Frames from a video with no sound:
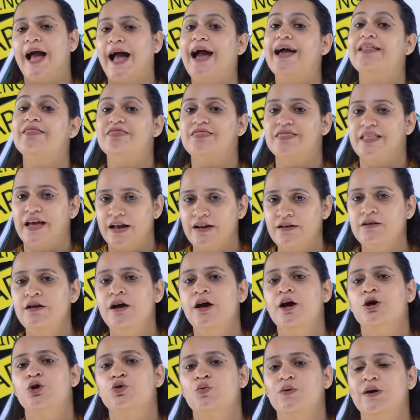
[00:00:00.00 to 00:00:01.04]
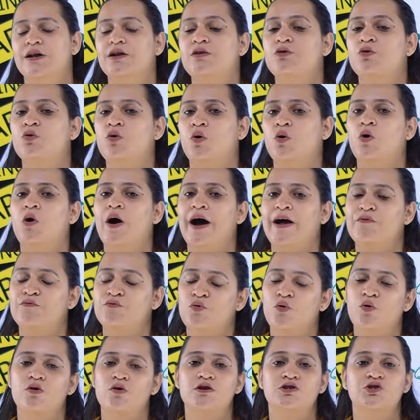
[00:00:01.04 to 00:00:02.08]
and then you can go and
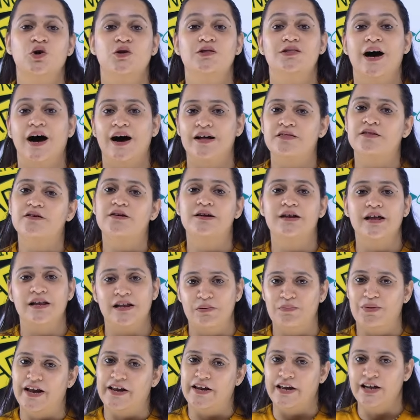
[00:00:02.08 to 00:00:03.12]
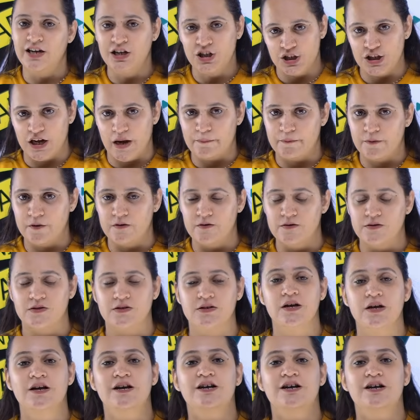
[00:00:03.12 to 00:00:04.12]
focus on the other remaining chapters.